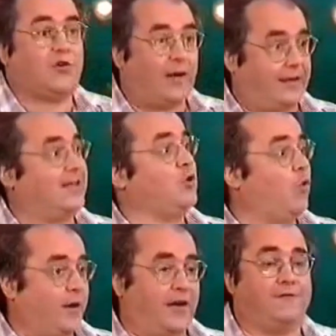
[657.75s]
Great, that's
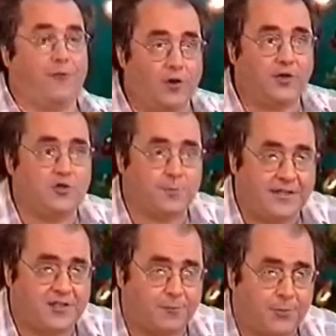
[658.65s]
all we need. 4 new
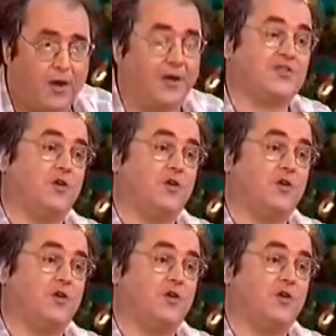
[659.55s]
species of piranha.